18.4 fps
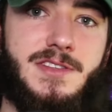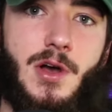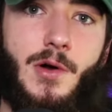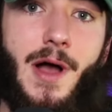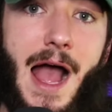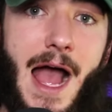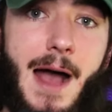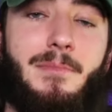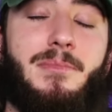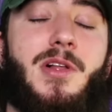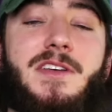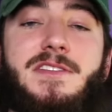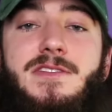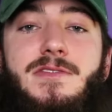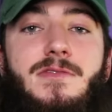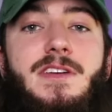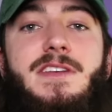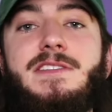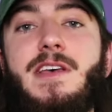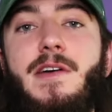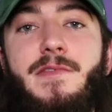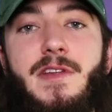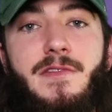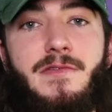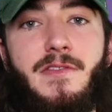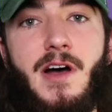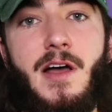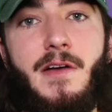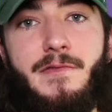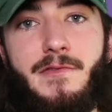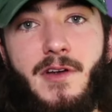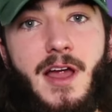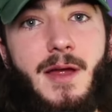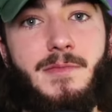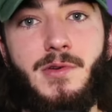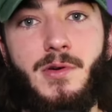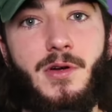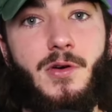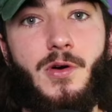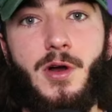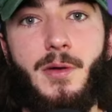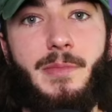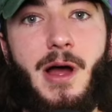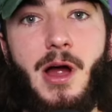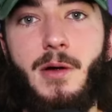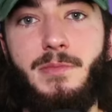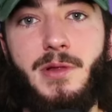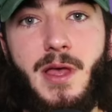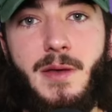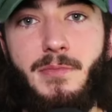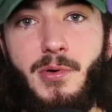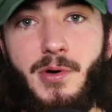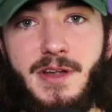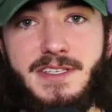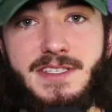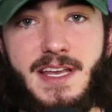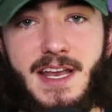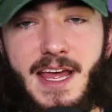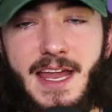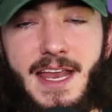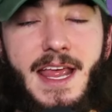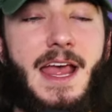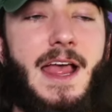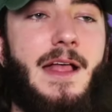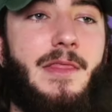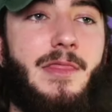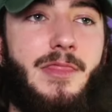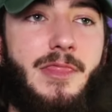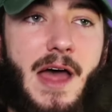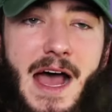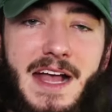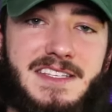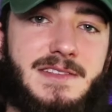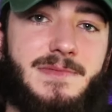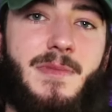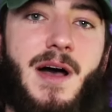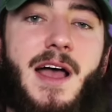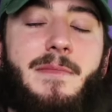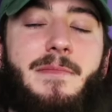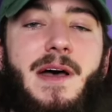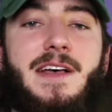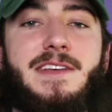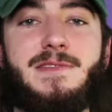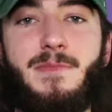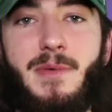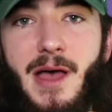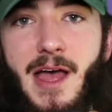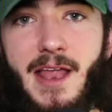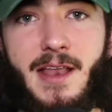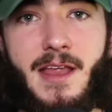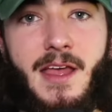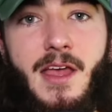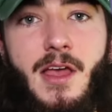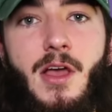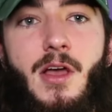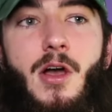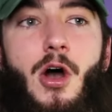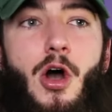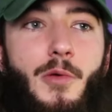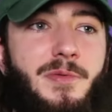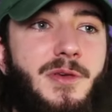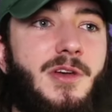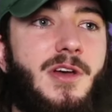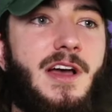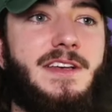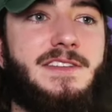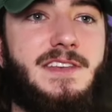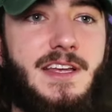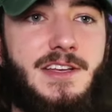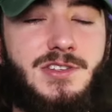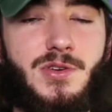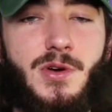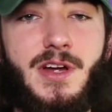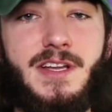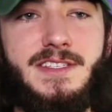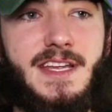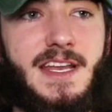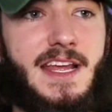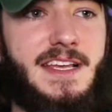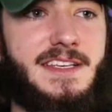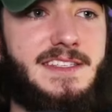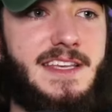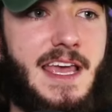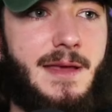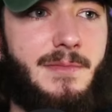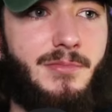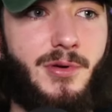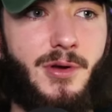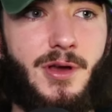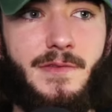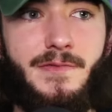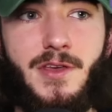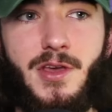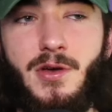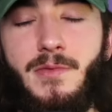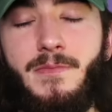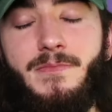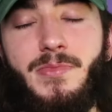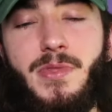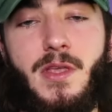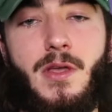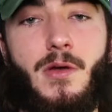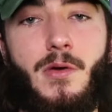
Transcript: So at plus 375 for him to record a power play point tonight. That's my best bet. Hope you guys enjoyed today's game preview.